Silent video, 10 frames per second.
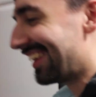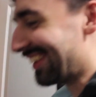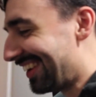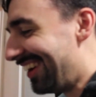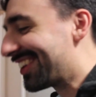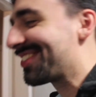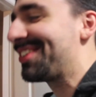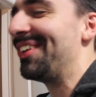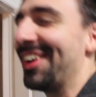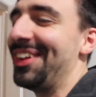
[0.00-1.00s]
No, it's
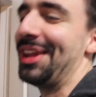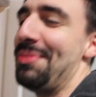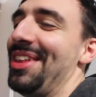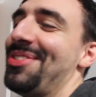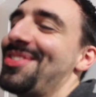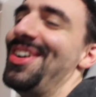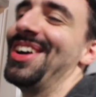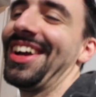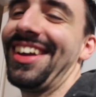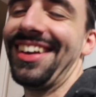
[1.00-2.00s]
too early to be this drunk.